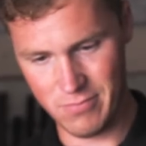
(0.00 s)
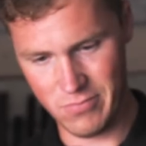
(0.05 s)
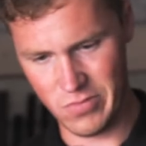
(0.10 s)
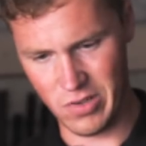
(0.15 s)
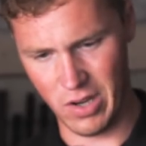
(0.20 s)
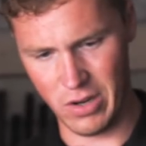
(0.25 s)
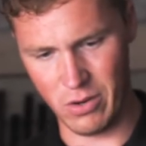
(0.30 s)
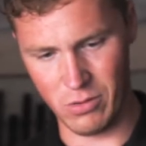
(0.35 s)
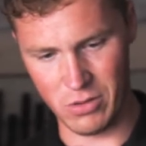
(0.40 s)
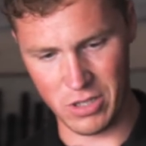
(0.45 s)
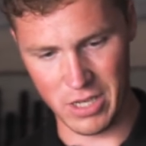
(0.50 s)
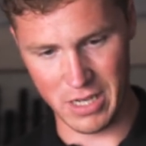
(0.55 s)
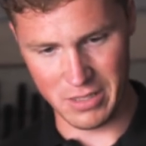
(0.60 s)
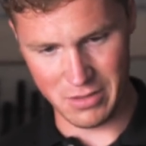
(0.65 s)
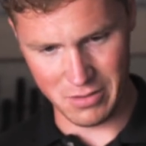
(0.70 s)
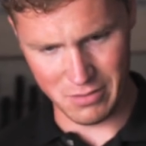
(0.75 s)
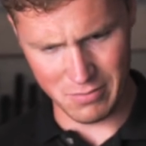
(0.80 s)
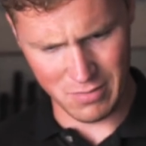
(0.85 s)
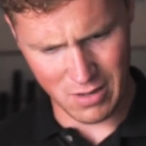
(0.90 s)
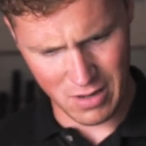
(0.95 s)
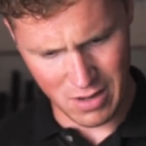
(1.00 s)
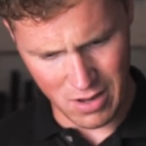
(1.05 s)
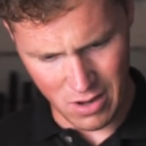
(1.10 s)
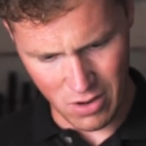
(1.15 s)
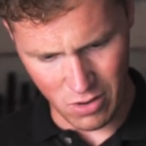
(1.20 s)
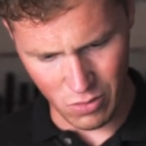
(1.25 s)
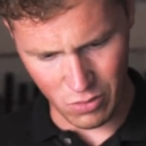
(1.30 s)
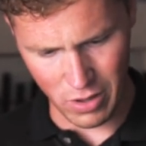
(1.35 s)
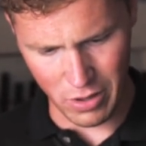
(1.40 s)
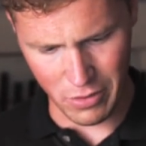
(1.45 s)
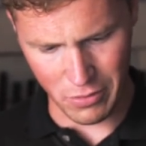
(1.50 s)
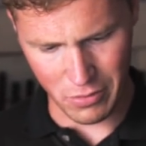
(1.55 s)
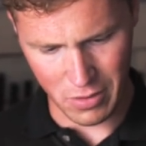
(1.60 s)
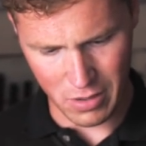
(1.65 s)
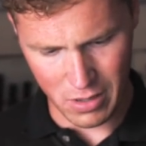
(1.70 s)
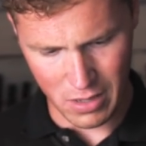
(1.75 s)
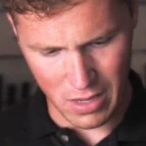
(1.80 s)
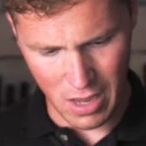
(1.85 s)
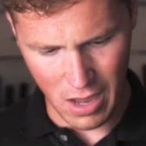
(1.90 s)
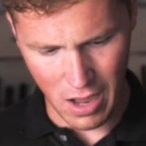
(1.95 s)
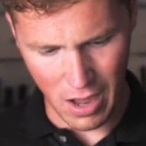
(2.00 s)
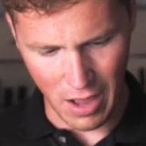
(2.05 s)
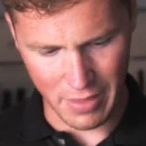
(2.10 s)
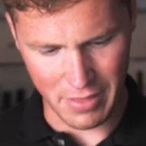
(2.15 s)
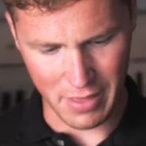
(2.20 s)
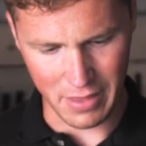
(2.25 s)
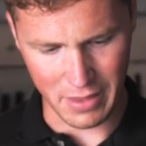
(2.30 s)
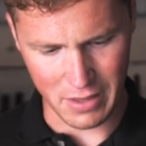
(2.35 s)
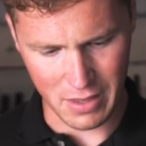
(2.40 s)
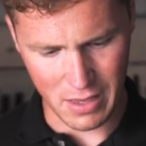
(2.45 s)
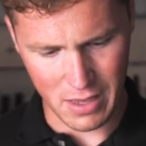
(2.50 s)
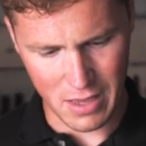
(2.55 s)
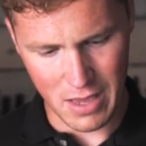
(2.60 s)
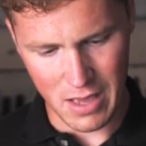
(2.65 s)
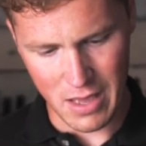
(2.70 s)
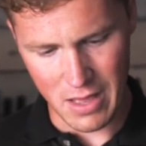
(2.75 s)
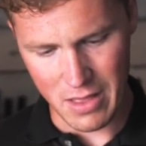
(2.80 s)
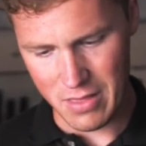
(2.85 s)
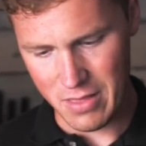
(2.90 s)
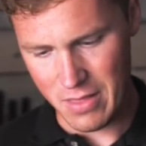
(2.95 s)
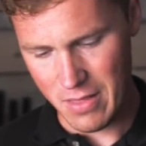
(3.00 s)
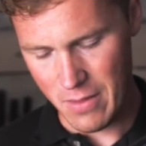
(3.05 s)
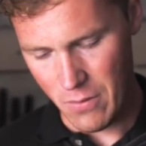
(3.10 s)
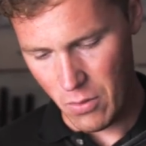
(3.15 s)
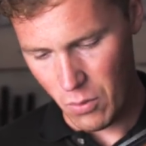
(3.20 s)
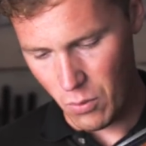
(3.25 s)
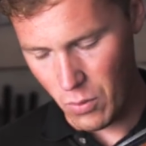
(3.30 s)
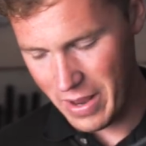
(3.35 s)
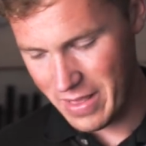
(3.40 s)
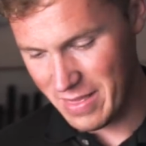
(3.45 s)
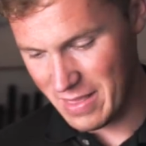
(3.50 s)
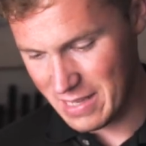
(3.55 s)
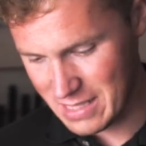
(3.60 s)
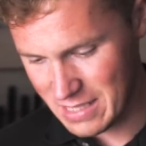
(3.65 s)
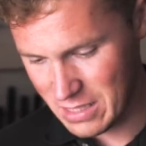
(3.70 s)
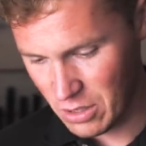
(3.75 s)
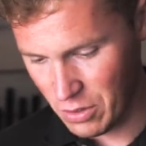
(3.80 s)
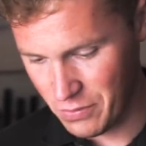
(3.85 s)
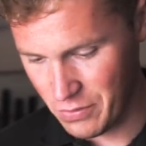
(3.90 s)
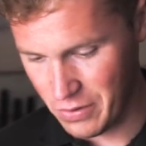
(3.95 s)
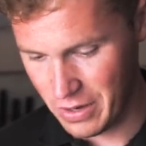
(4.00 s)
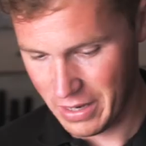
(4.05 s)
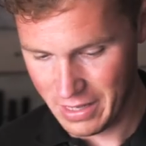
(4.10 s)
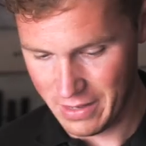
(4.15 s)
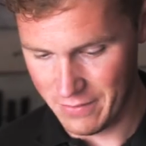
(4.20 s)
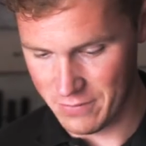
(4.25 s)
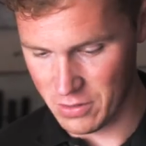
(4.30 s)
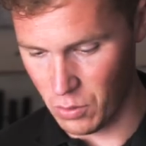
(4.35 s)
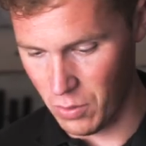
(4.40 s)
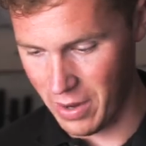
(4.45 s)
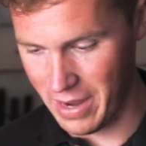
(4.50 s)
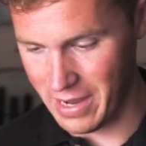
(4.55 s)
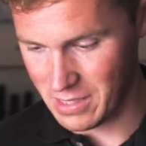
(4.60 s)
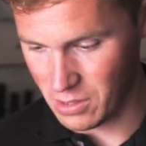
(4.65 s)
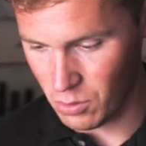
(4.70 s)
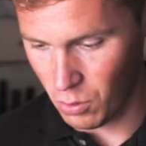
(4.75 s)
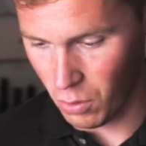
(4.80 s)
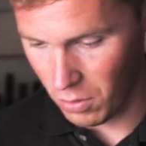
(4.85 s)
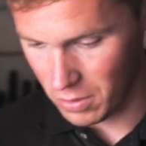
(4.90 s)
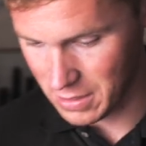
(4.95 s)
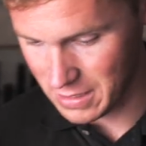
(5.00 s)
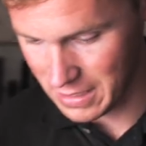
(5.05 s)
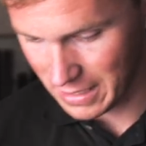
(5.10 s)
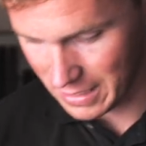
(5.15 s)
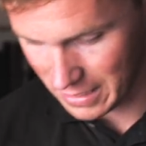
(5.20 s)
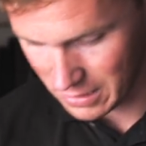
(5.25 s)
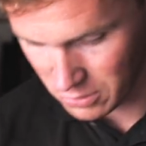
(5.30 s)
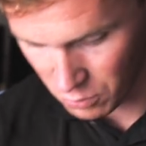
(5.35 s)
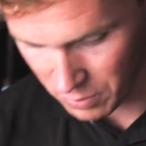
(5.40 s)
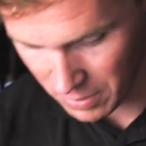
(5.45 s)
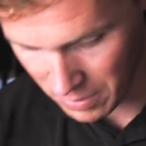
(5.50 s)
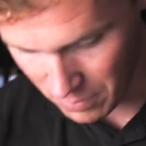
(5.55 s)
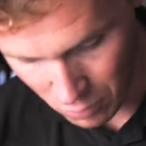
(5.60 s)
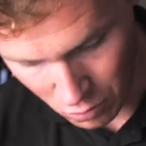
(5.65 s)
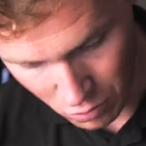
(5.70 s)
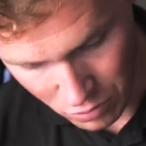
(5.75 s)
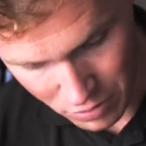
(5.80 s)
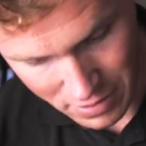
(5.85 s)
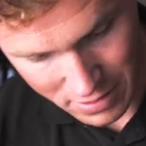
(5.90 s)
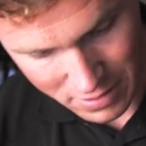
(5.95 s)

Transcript: Sidelock Jensen. Although I think in the silver, it gives away its quality a little bit more than